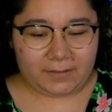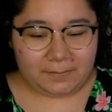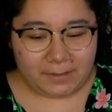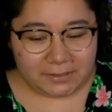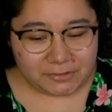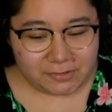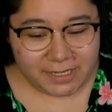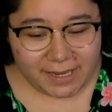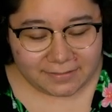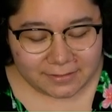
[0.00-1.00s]
My
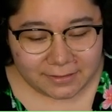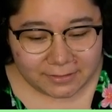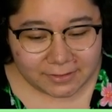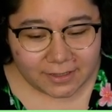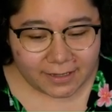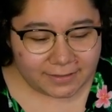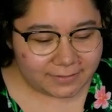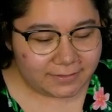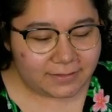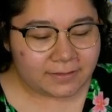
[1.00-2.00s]
tree has
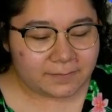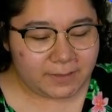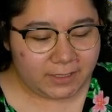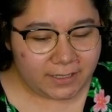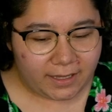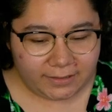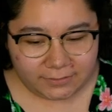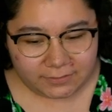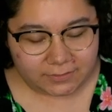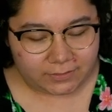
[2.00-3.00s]
anxiety. Be
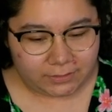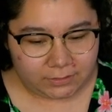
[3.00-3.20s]
nice.